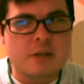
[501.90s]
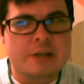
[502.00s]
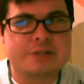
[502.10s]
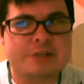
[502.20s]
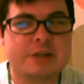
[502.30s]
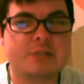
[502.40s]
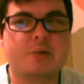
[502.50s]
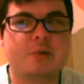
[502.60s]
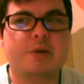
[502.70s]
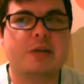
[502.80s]
A trans
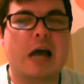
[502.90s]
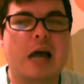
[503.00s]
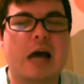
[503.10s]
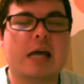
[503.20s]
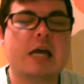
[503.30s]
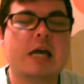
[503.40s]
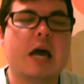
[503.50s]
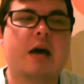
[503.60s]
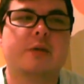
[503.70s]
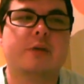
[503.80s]
boy with an I,
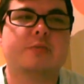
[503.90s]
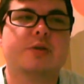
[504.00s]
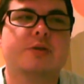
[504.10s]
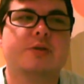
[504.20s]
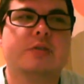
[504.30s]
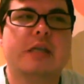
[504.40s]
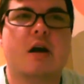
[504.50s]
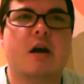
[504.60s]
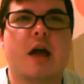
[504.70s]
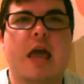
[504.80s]
so
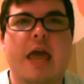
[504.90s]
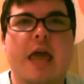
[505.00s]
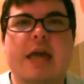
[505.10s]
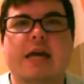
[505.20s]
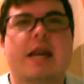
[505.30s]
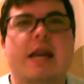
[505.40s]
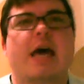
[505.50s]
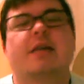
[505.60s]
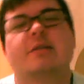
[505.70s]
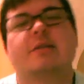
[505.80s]

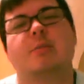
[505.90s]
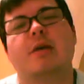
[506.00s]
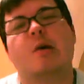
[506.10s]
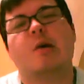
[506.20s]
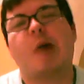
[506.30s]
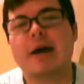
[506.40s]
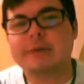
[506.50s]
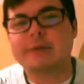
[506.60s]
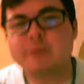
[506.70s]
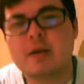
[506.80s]
TRANSBOI,
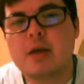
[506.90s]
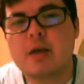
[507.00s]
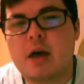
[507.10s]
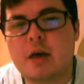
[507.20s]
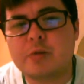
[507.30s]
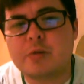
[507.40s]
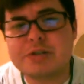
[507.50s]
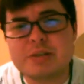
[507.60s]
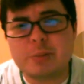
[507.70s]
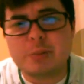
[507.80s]
or
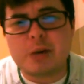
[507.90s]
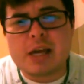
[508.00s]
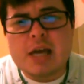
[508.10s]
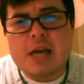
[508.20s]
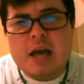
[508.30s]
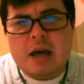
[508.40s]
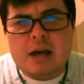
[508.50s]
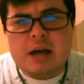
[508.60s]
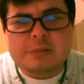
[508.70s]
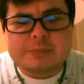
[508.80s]
just a boy.
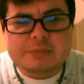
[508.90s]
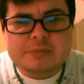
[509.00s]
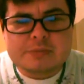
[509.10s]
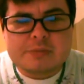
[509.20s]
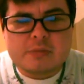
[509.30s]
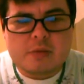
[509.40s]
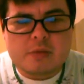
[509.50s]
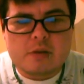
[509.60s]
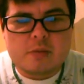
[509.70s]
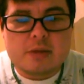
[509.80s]
But
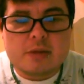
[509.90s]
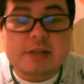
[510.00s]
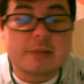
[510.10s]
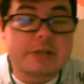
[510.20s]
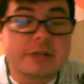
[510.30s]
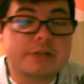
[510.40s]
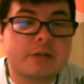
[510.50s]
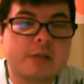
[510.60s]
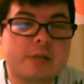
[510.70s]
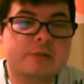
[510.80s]
that's my gender
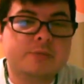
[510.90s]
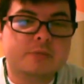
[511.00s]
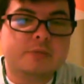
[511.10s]
label,